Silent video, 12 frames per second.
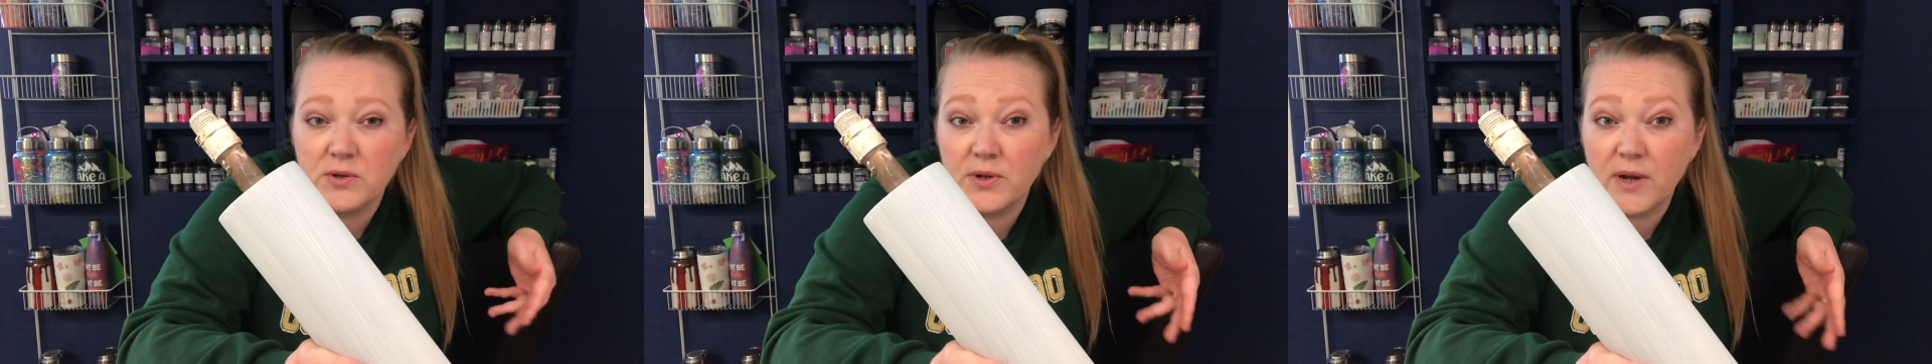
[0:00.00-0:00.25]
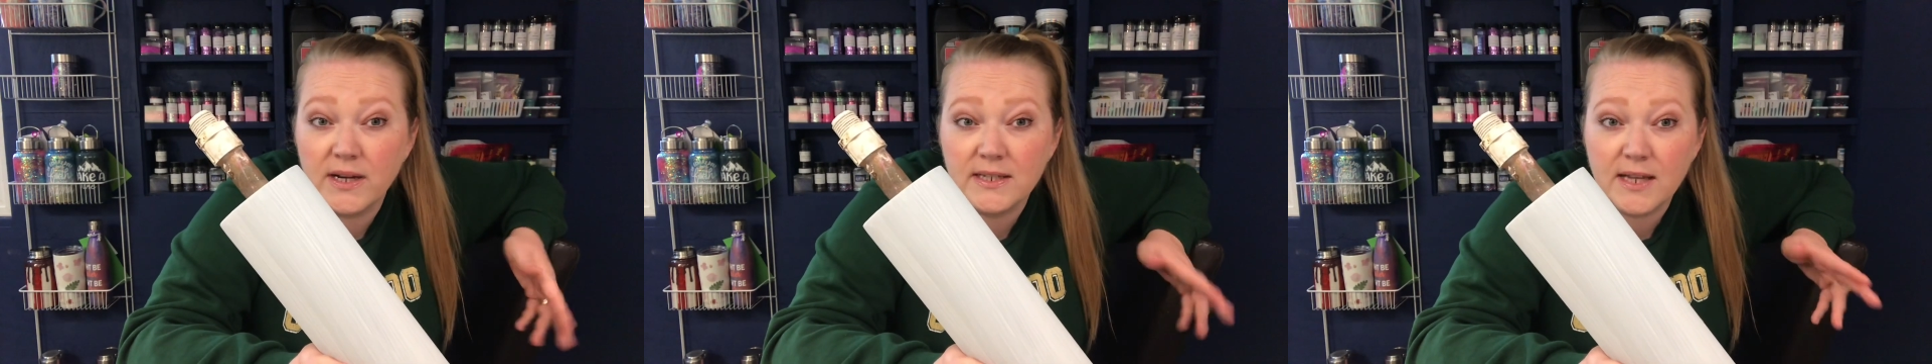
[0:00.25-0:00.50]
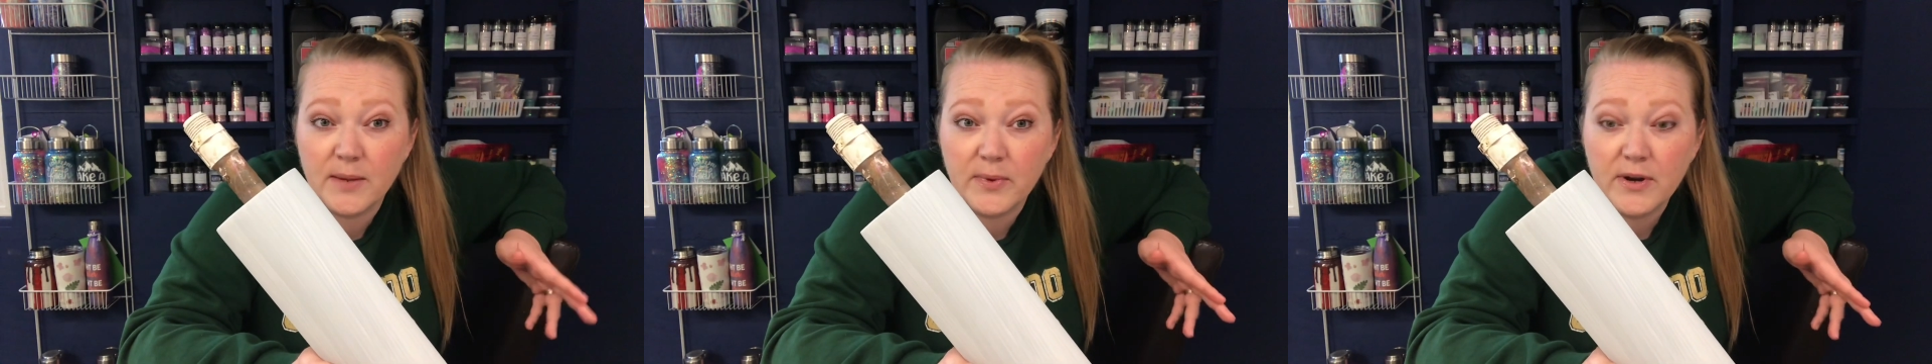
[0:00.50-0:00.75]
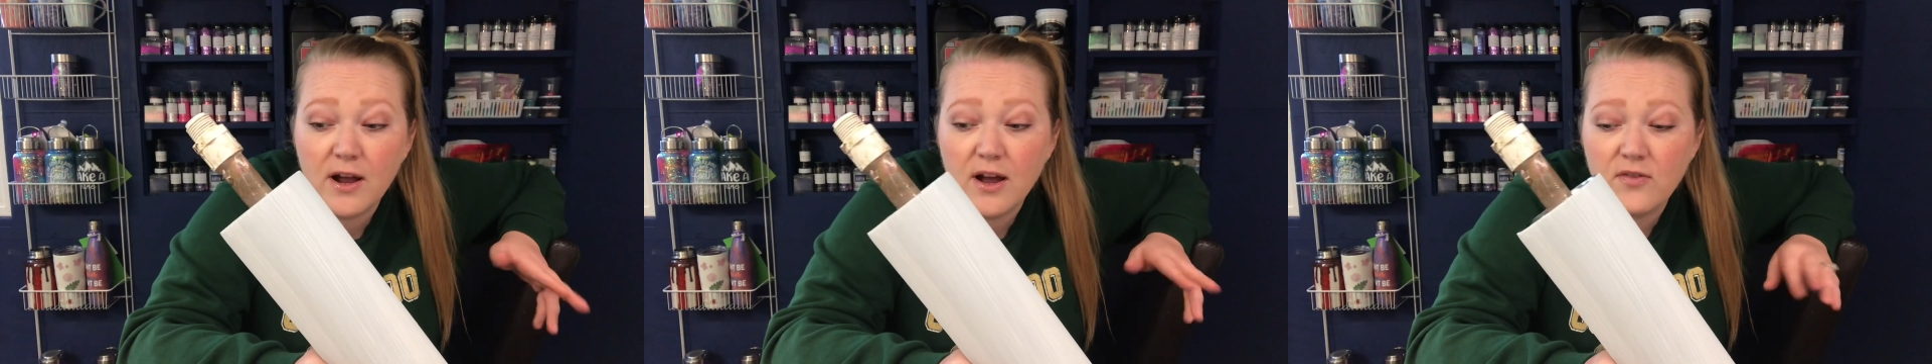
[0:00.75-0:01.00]
you how to tape it
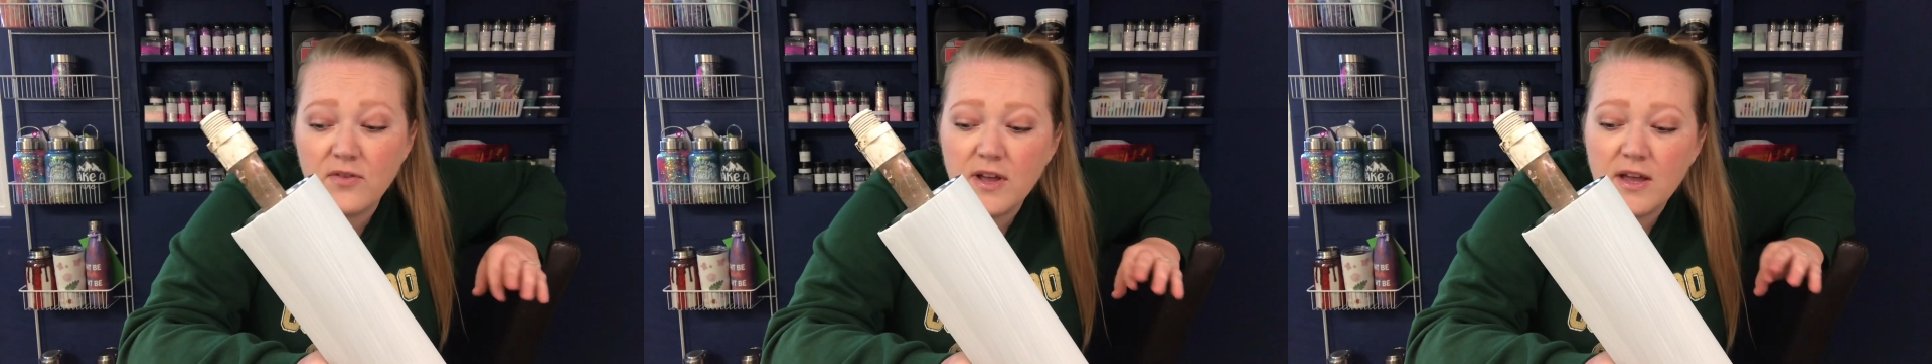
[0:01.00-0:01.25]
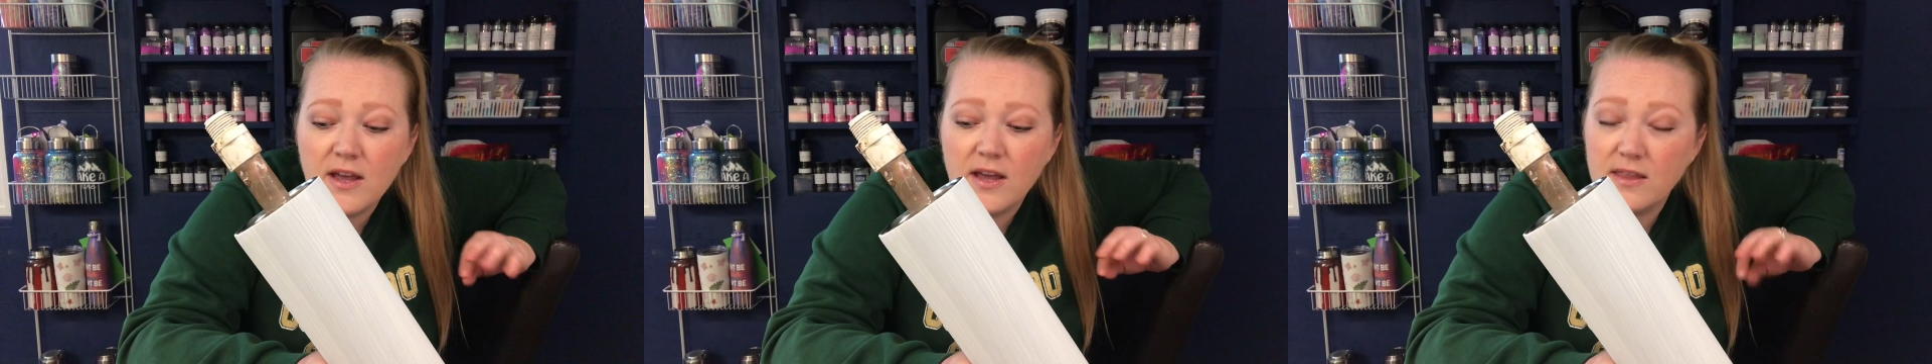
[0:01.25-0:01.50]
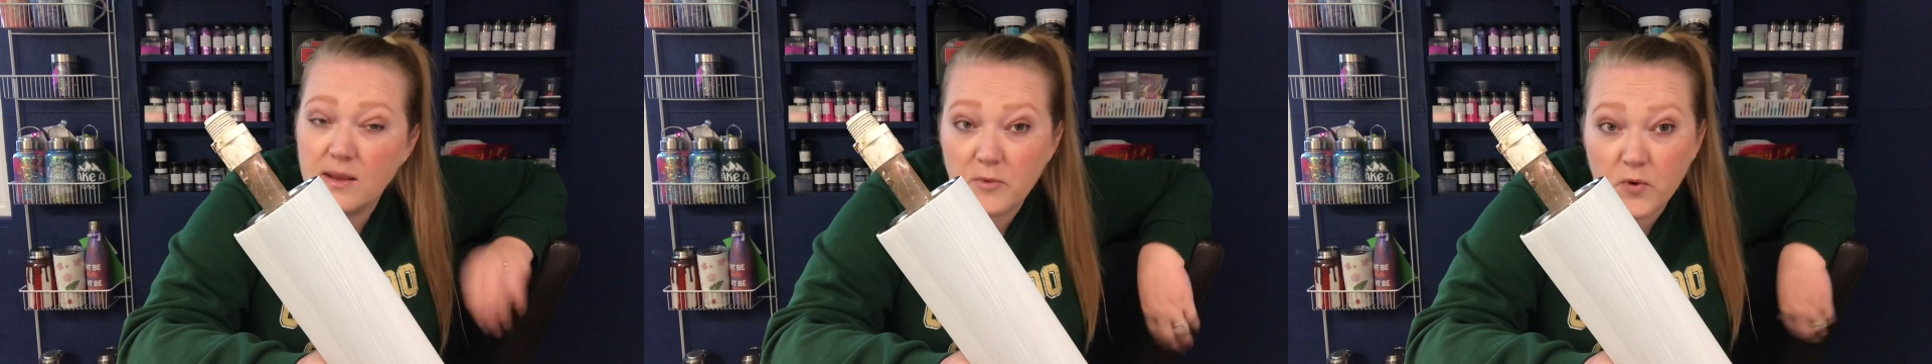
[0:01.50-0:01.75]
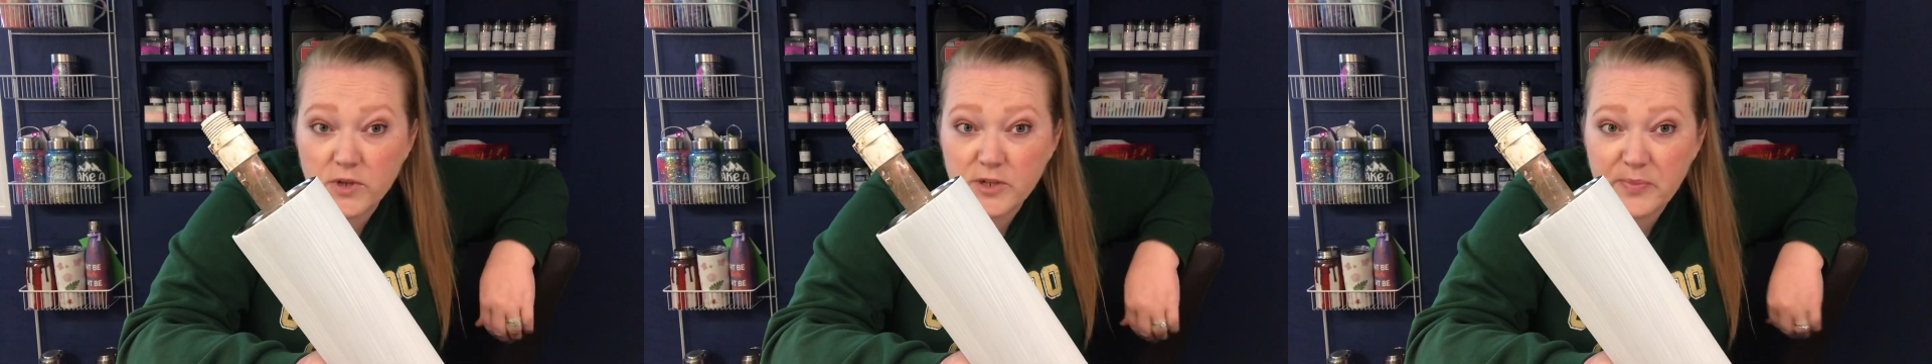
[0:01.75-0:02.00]
off, and then I'm
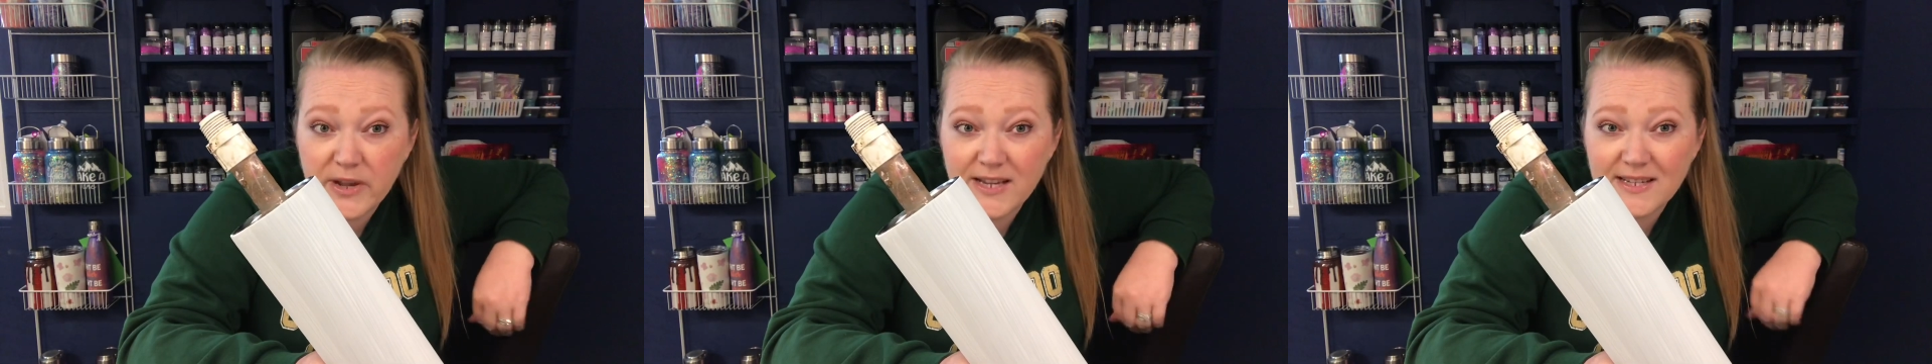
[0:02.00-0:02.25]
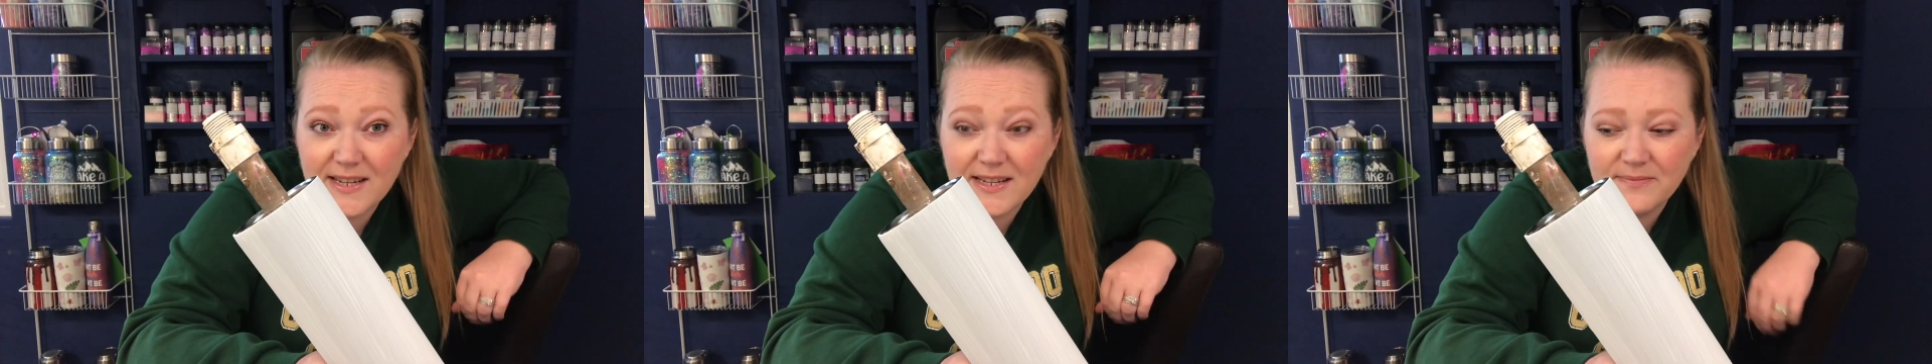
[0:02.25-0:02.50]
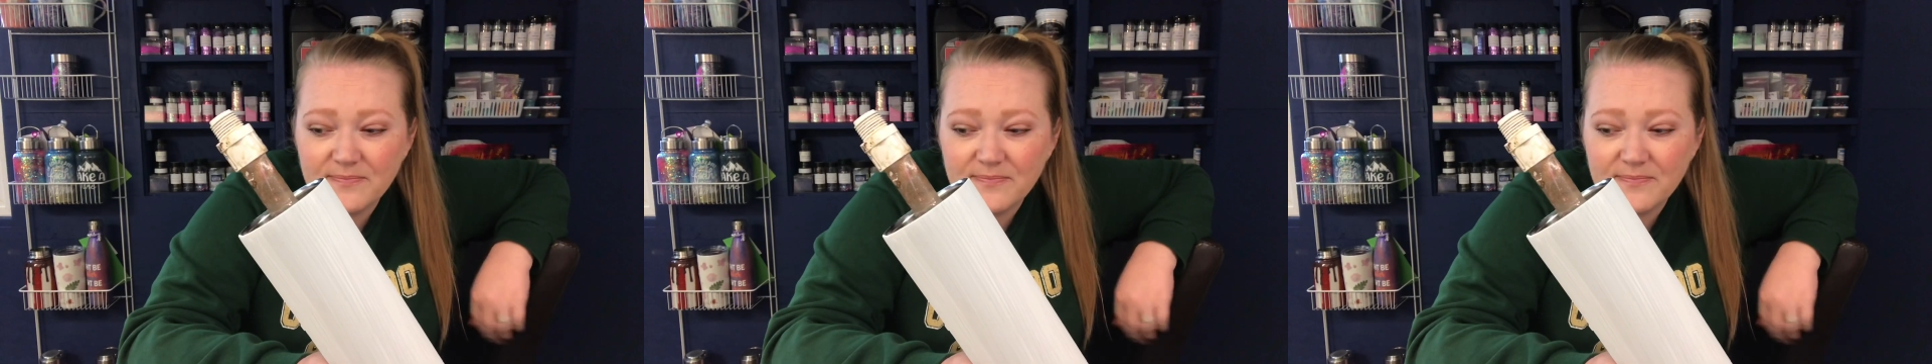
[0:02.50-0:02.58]
going to paint it,